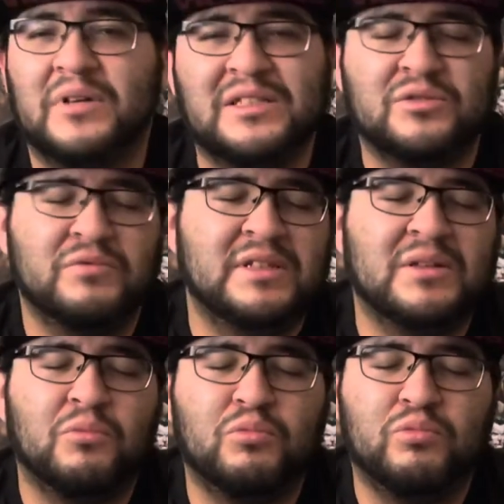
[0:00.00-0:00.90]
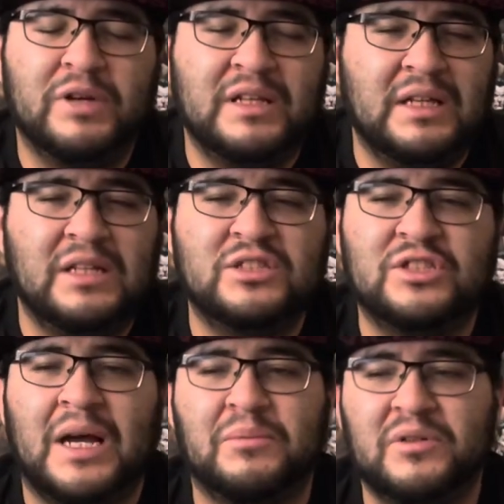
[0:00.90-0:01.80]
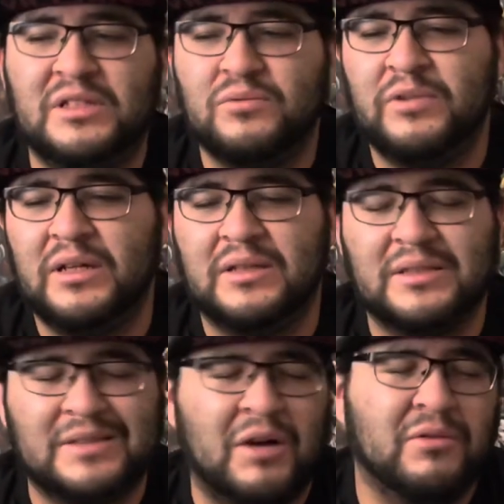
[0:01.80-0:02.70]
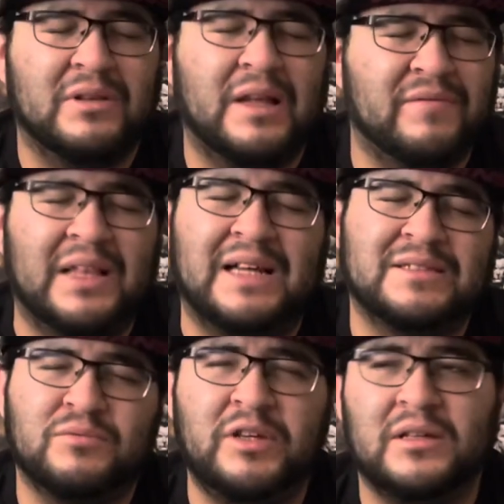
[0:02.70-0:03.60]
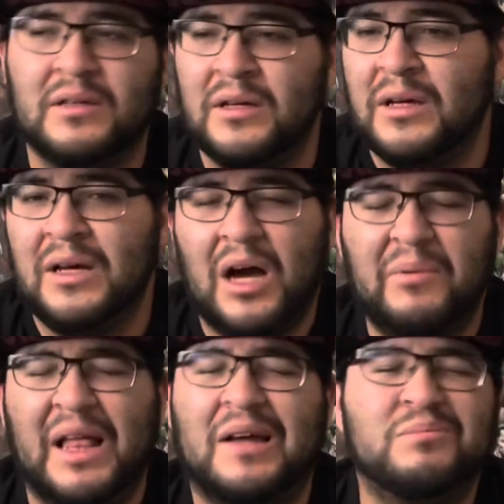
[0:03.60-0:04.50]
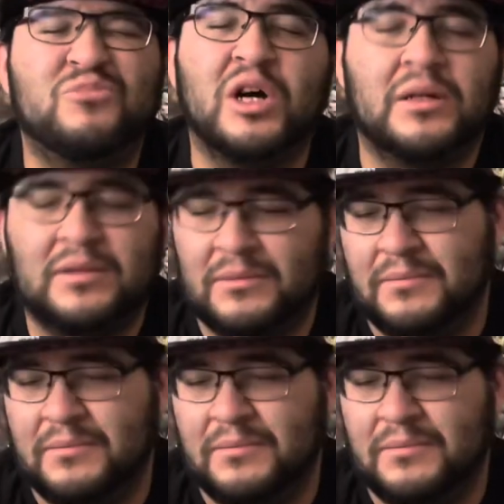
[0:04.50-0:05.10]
That's the reason I'm reading each chapter each week because I was left last week. I'll be like, I'm done.